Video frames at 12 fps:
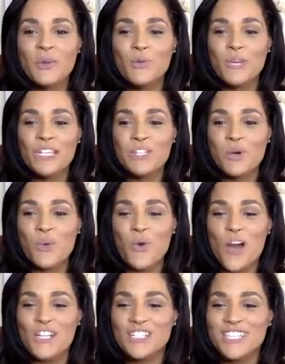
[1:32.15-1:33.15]
Rachel
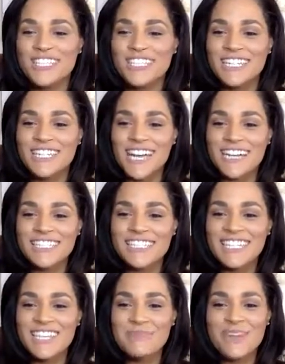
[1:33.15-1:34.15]
Washington, I see
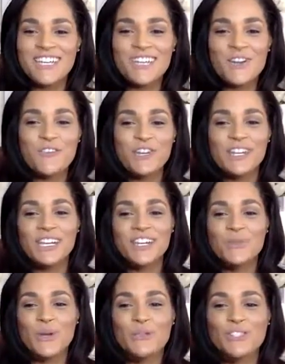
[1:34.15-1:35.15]
you made it over here.
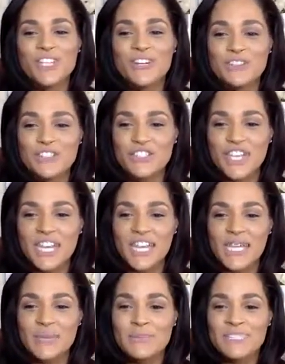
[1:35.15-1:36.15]
Rochelle
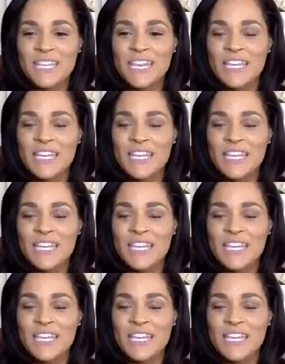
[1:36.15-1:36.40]
James.